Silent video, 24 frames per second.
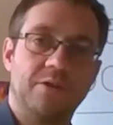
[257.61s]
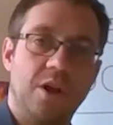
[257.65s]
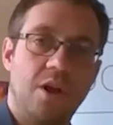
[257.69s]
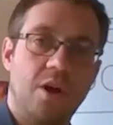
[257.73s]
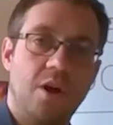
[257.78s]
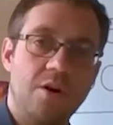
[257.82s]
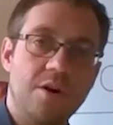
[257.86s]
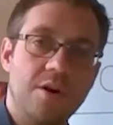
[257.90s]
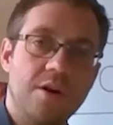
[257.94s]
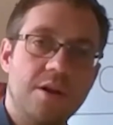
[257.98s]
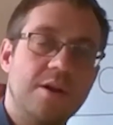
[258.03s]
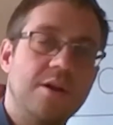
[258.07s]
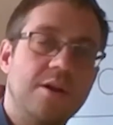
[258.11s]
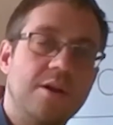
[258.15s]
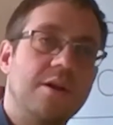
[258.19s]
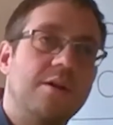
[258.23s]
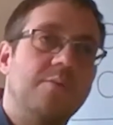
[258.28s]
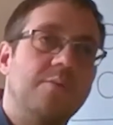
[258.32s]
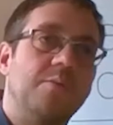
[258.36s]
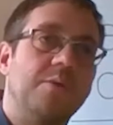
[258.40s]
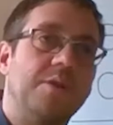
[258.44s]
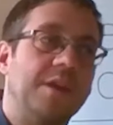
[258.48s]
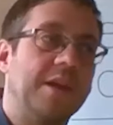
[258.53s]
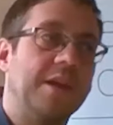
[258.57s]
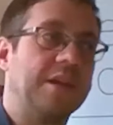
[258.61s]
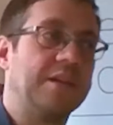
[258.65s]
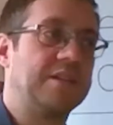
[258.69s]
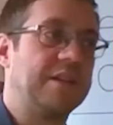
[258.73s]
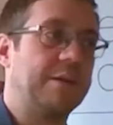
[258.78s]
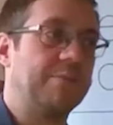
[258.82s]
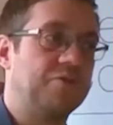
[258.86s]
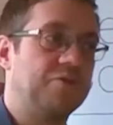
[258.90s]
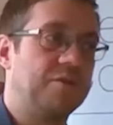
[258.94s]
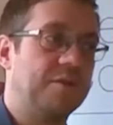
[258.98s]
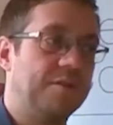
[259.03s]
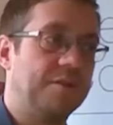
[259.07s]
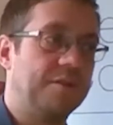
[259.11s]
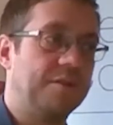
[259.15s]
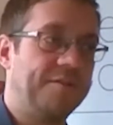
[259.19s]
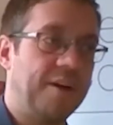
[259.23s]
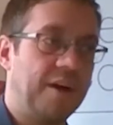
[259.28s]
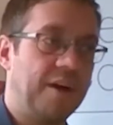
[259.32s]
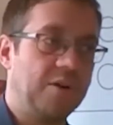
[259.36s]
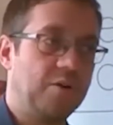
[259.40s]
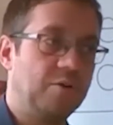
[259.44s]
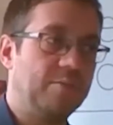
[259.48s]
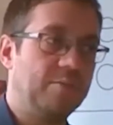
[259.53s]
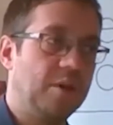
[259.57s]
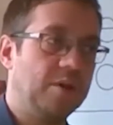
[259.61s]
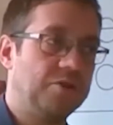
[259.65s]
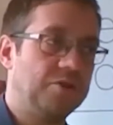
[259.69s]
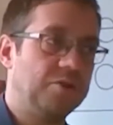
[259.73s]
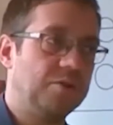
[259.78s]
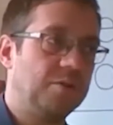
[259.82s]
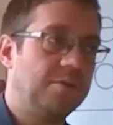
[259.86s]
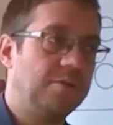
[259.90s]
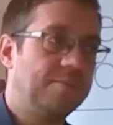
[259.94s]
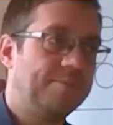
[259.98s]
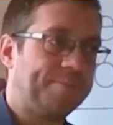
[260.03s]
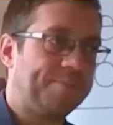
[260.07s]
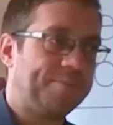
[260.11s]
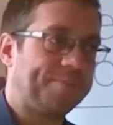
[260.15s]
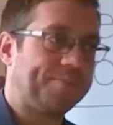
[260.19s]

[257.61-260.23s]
long, with the exception of the final module,